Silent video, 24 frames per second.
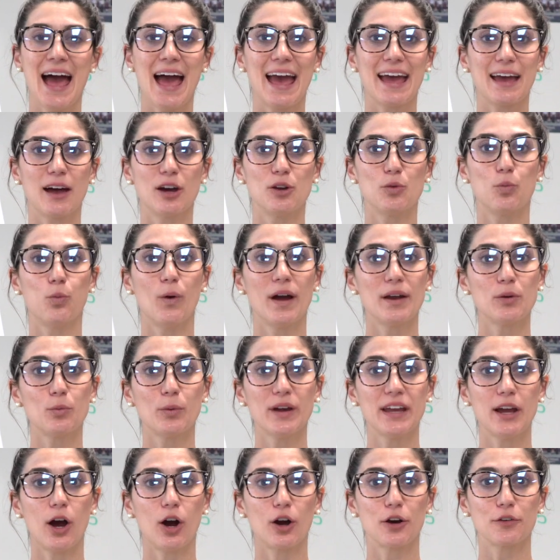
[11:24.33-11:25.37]
And when
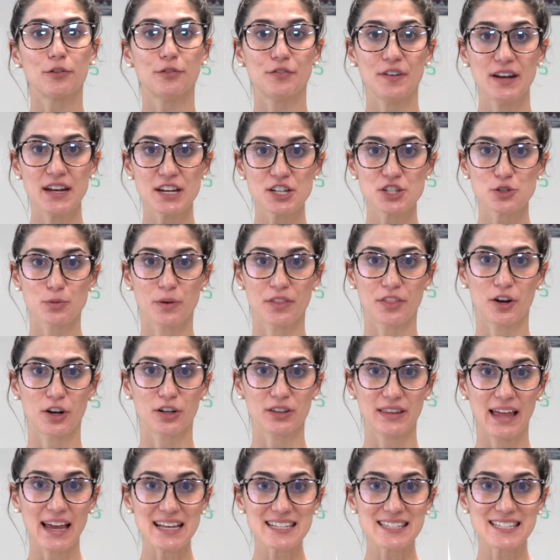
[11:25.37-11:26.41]
we are finished with
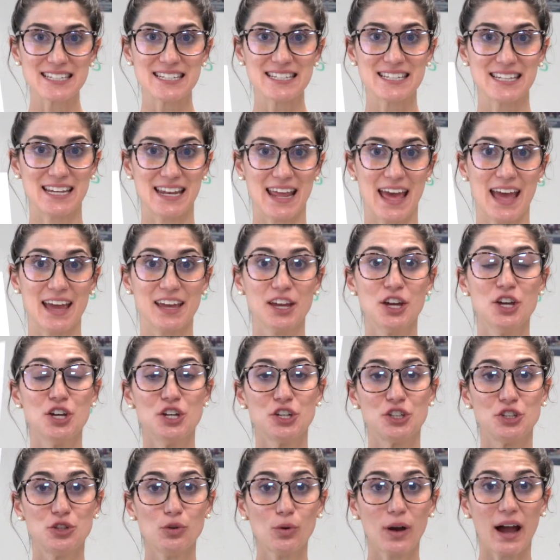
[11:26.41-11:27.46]
our lesson today,
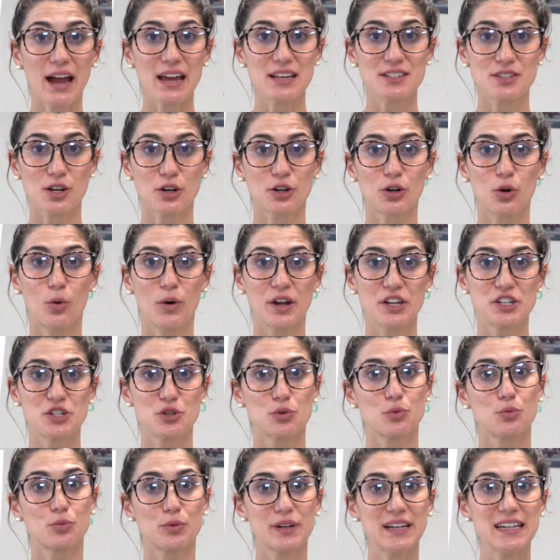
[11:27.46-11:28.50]
you guys are going
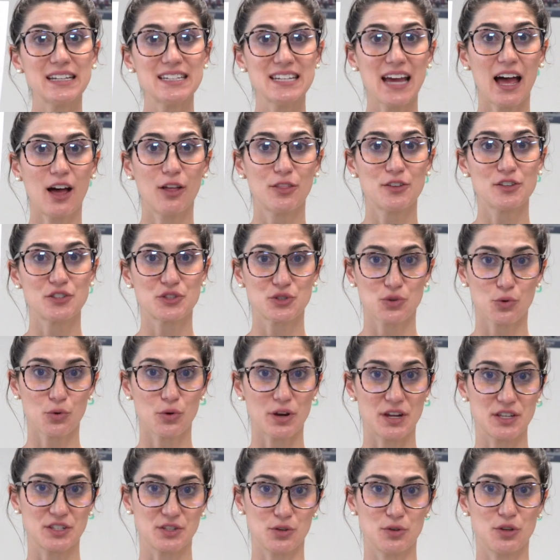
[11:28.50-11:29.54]
to retell the
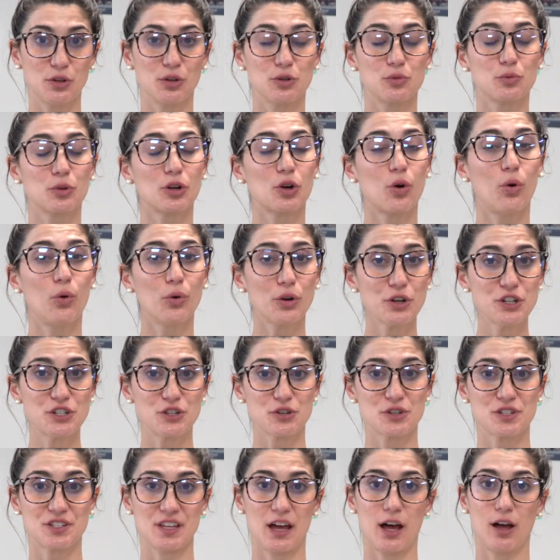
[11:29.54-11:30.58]
story. So you can record
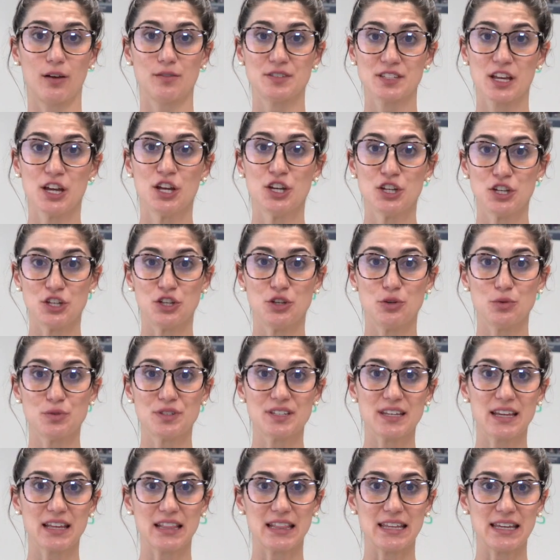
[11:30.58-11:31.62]
yourselves
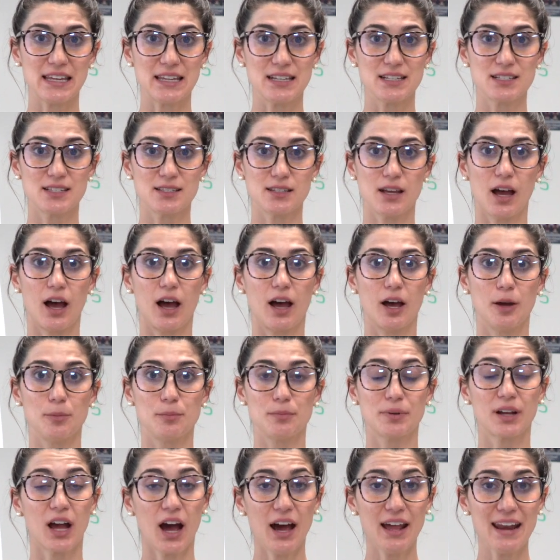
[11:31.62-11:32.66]
using these
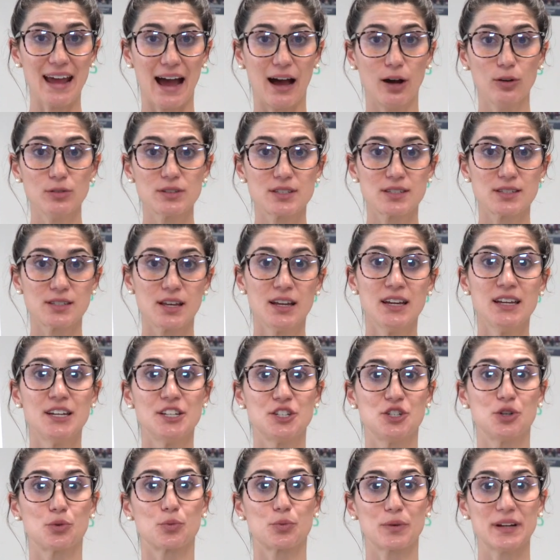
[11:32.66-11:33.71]
cutouts
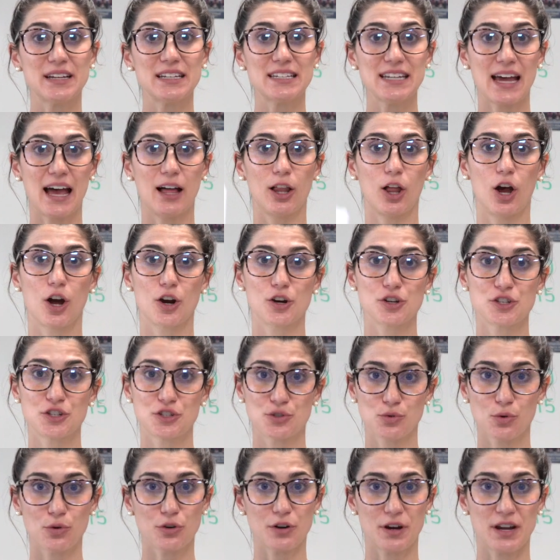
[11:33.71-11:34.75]
to retell our
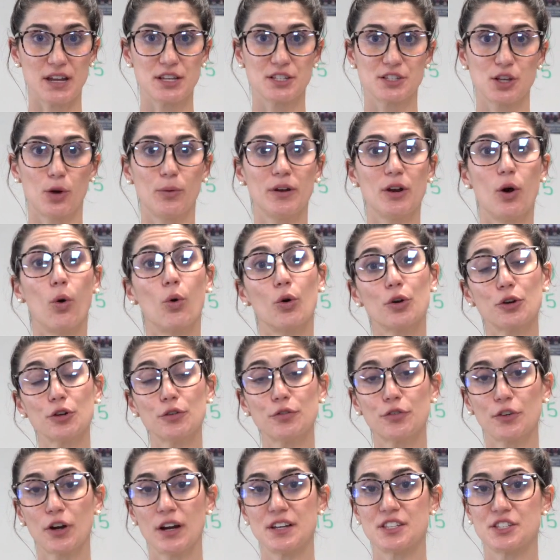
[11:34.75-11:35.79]
story. So in order
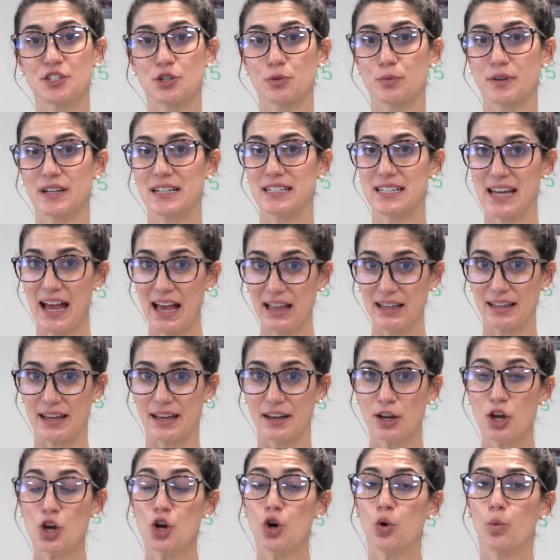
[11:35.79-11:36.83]
for us to retell
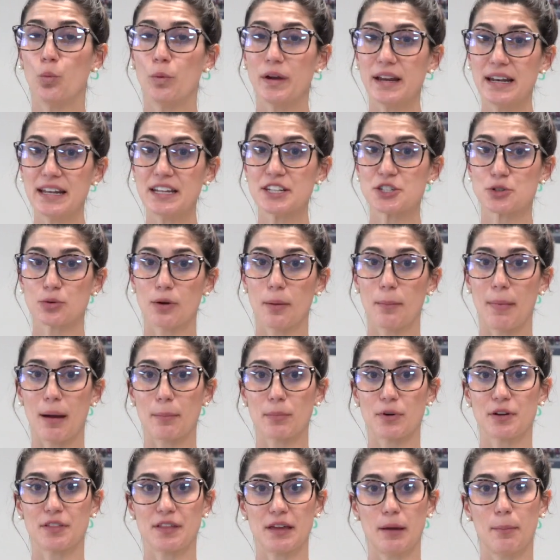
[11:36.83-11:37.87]
it, we need to
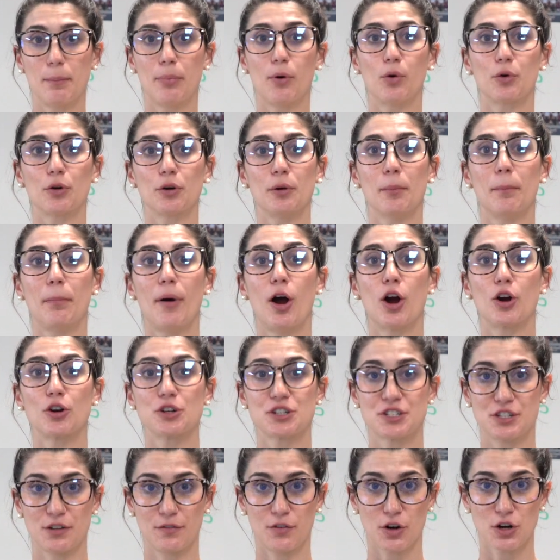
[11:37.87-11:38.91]
remember the important
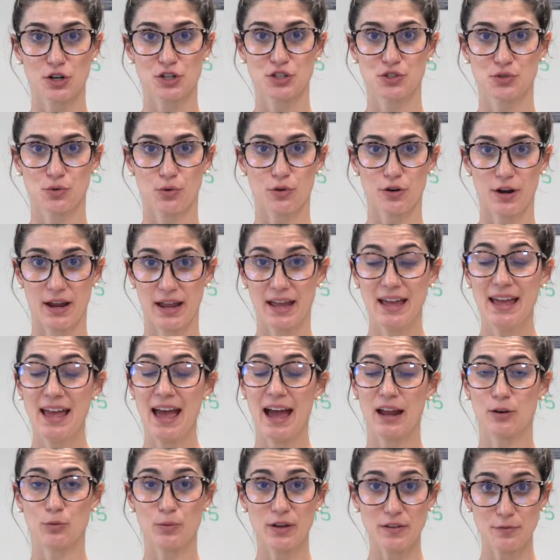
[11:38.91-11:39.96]
parts of our story.
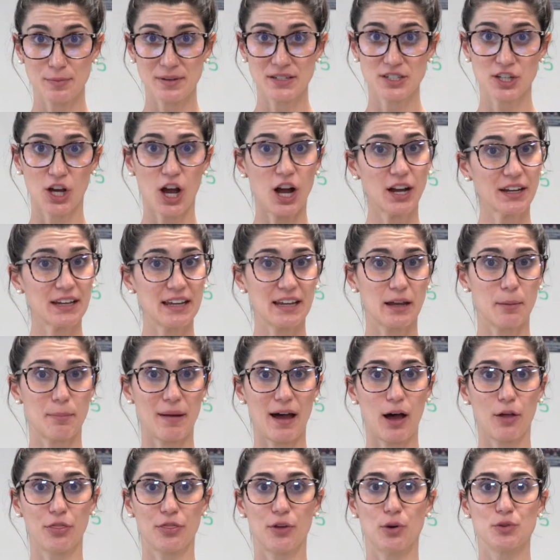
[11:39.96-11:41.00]
And we've been talking
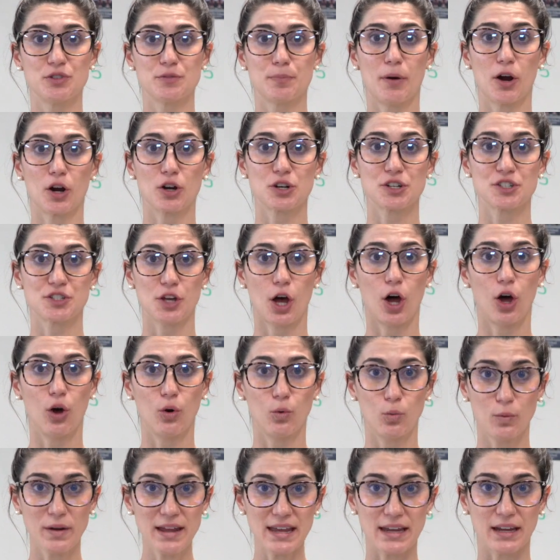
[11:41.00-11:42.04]
about those parts
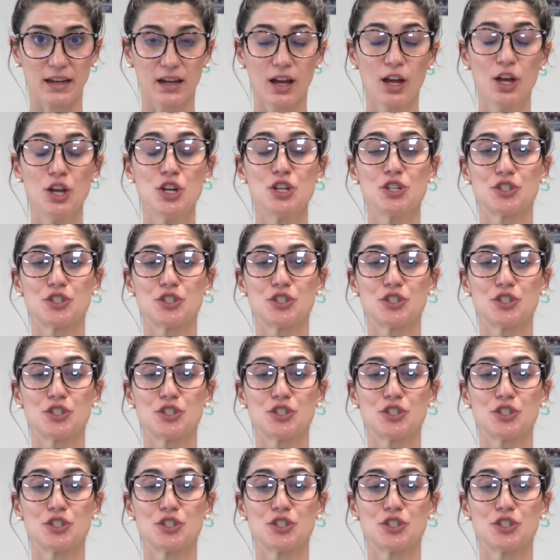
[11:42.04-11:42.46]
all week.